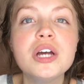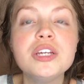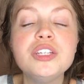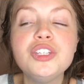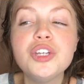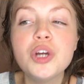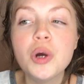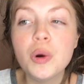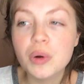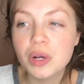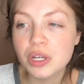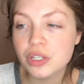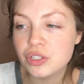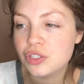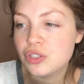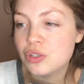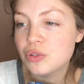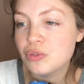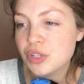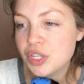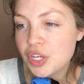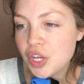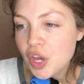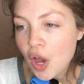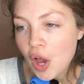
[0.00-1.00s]
yoga
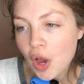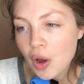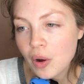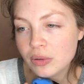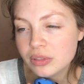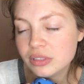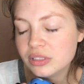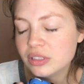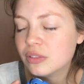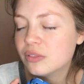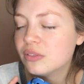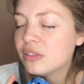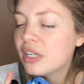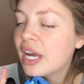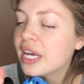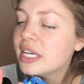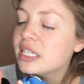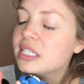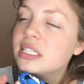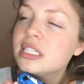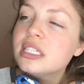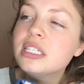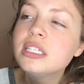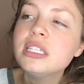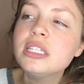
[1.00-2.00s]
studio, you know,
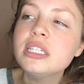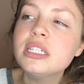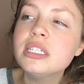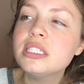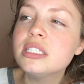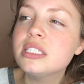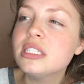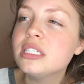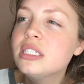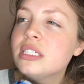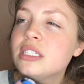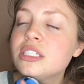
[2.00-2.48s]
nice and easy